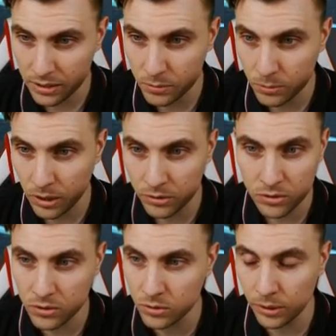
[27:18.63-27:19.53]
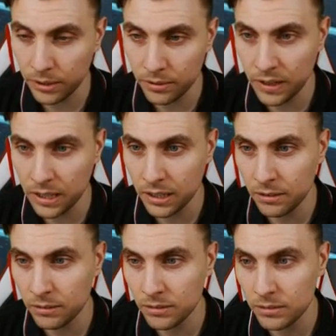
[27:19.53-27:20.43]
as well just to stall out the fake
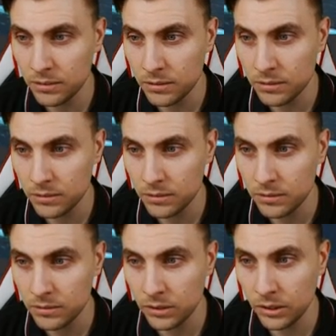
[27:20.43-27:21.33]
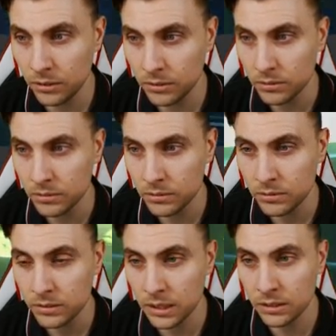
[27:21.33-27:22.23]
out? No.
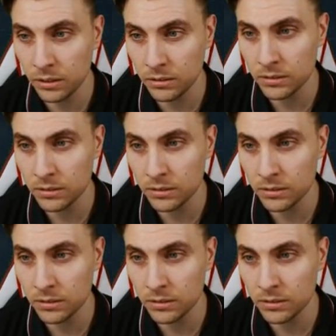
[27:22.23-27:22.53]
They don't.